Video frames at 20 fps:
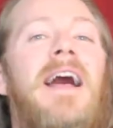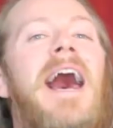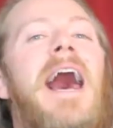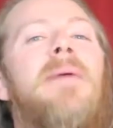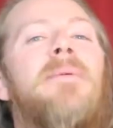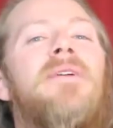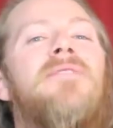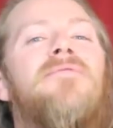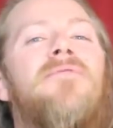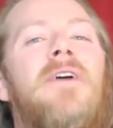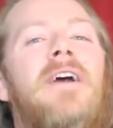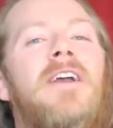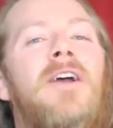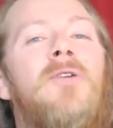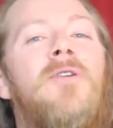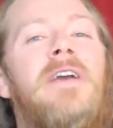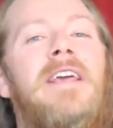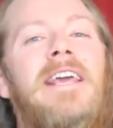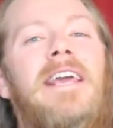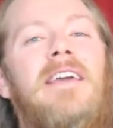Jaime En
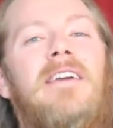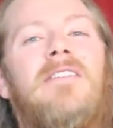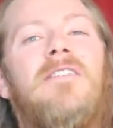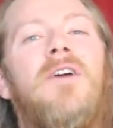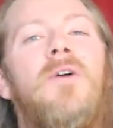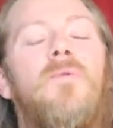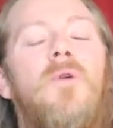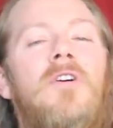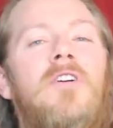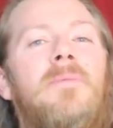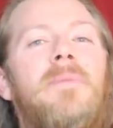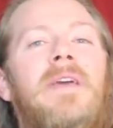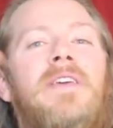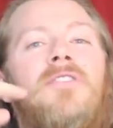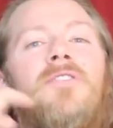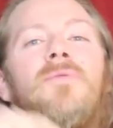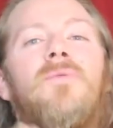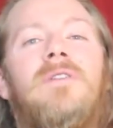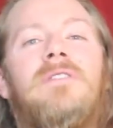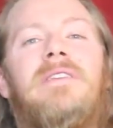Fuego here, welcoming
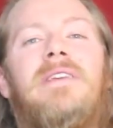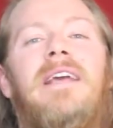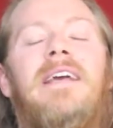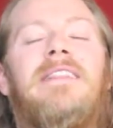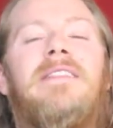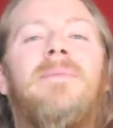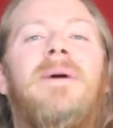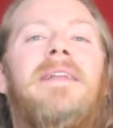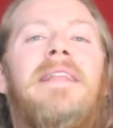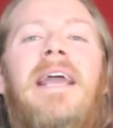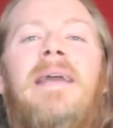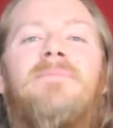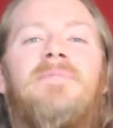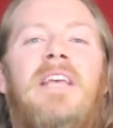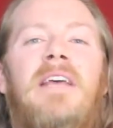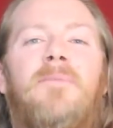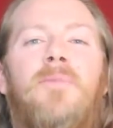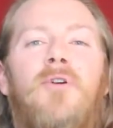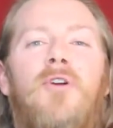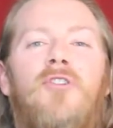you once again to my
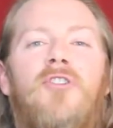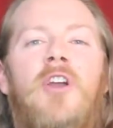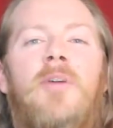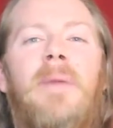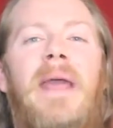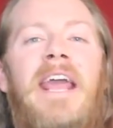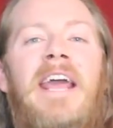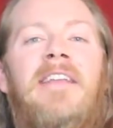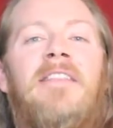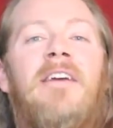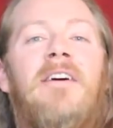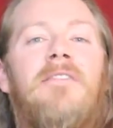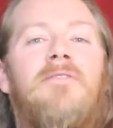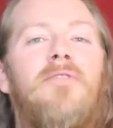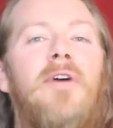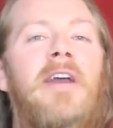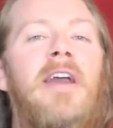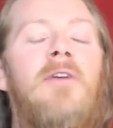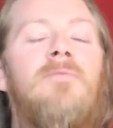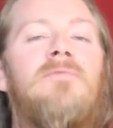namesake program in
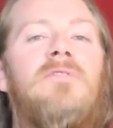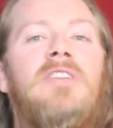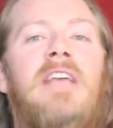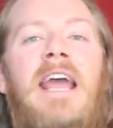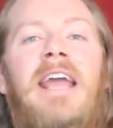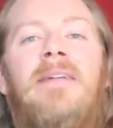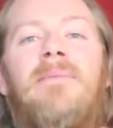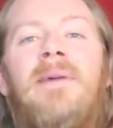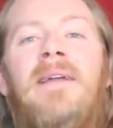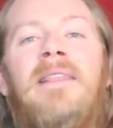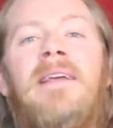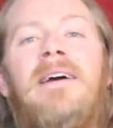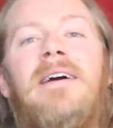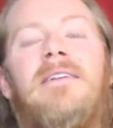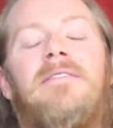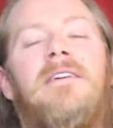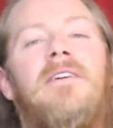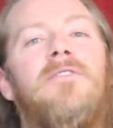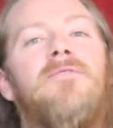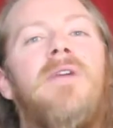Fuego Entertainment,
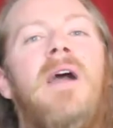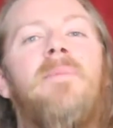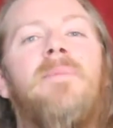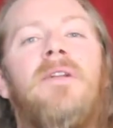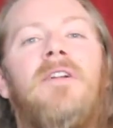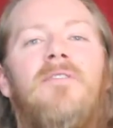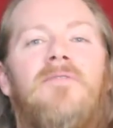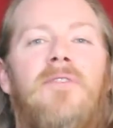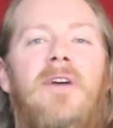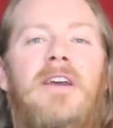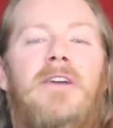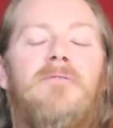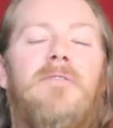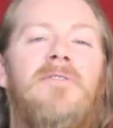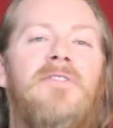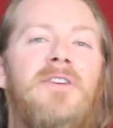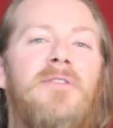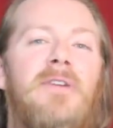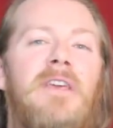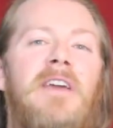another Rapido Fuego
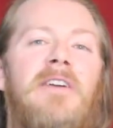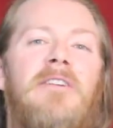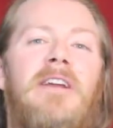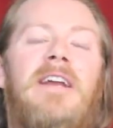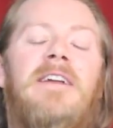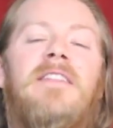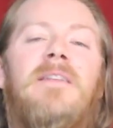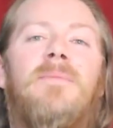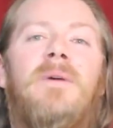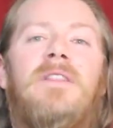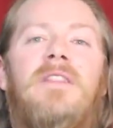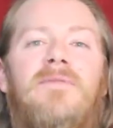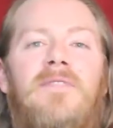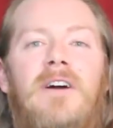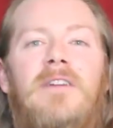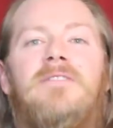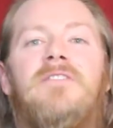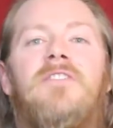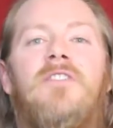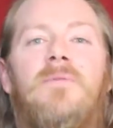review here in the month of
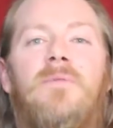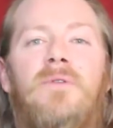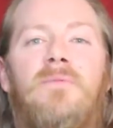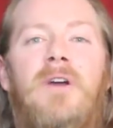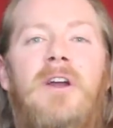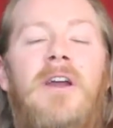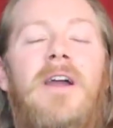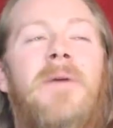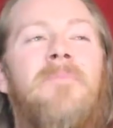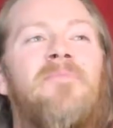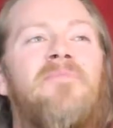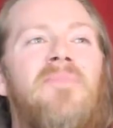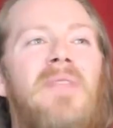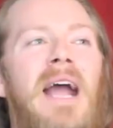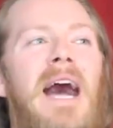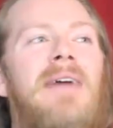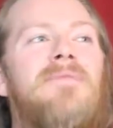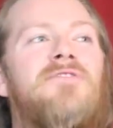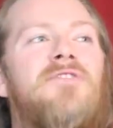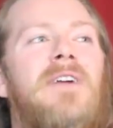October, where
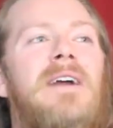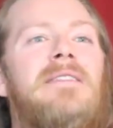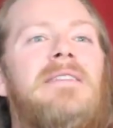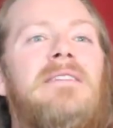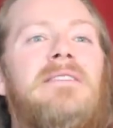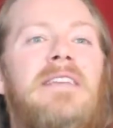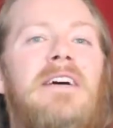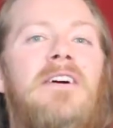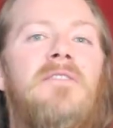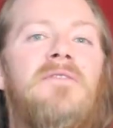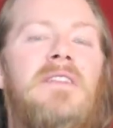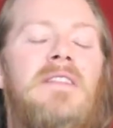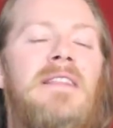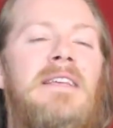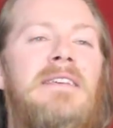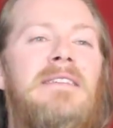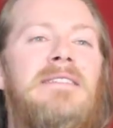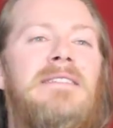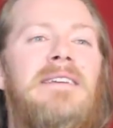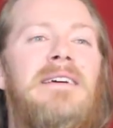I've tried to delve at
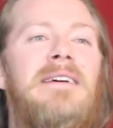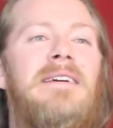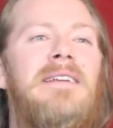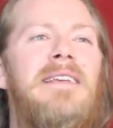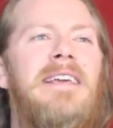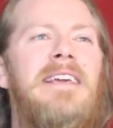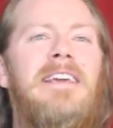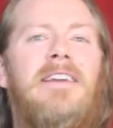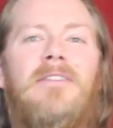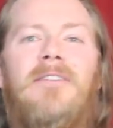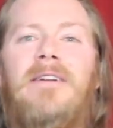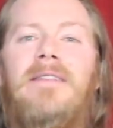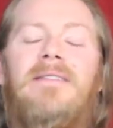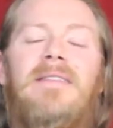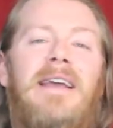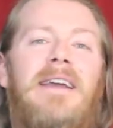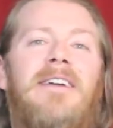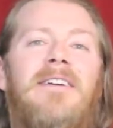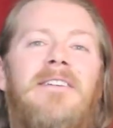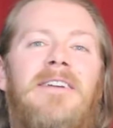least here and
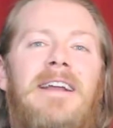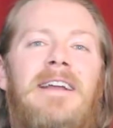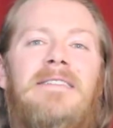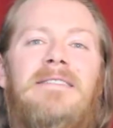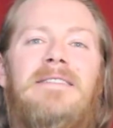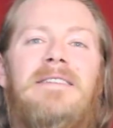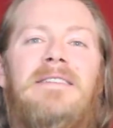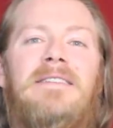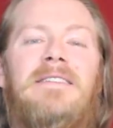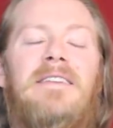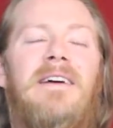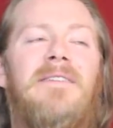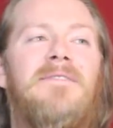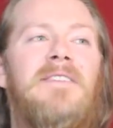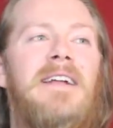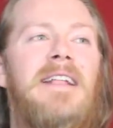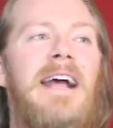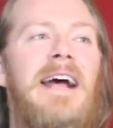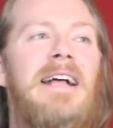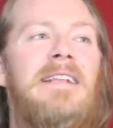there into stuff
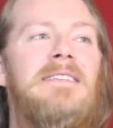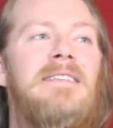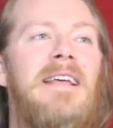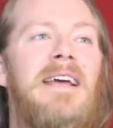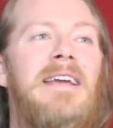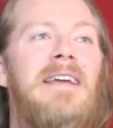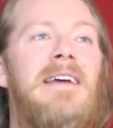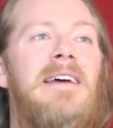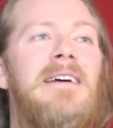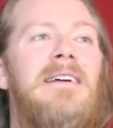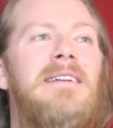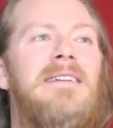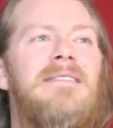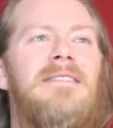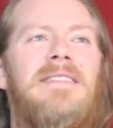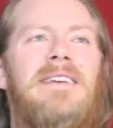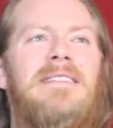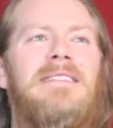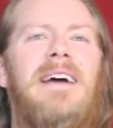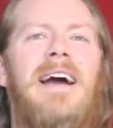that has like
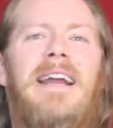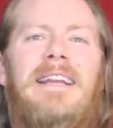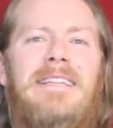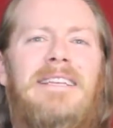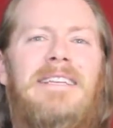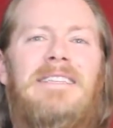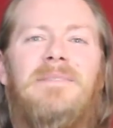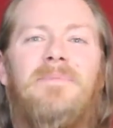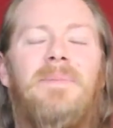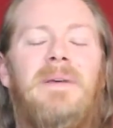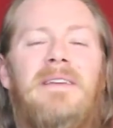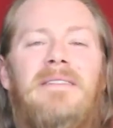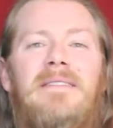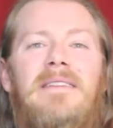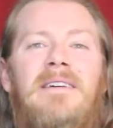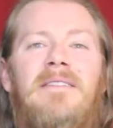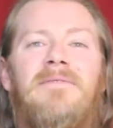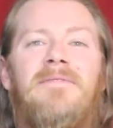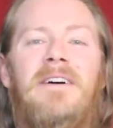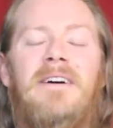the tiniest bit
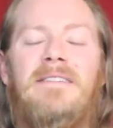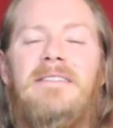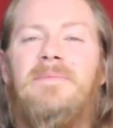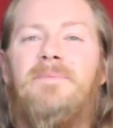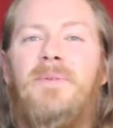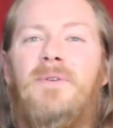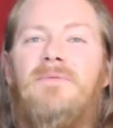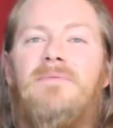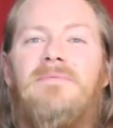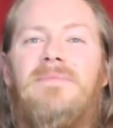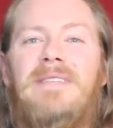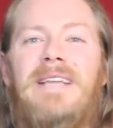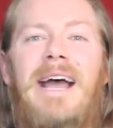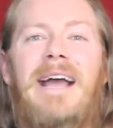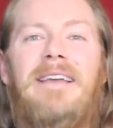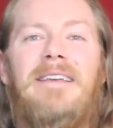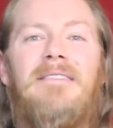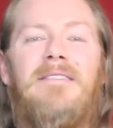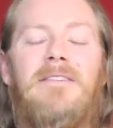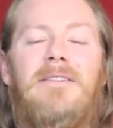of a
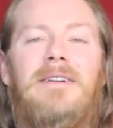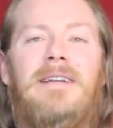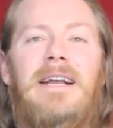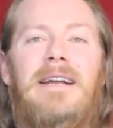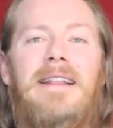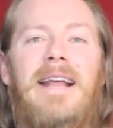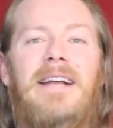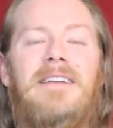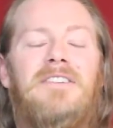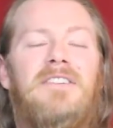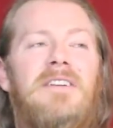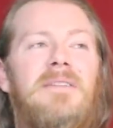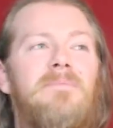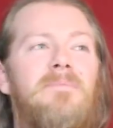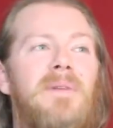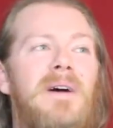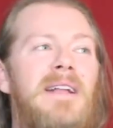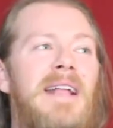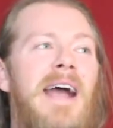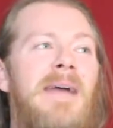spectacular
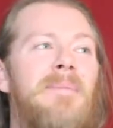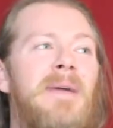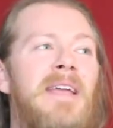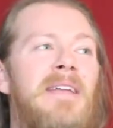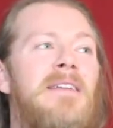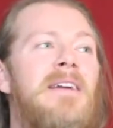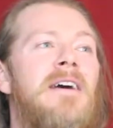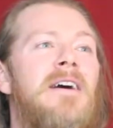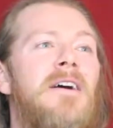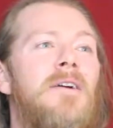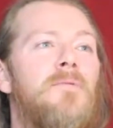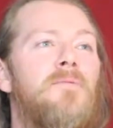connection, but I mean,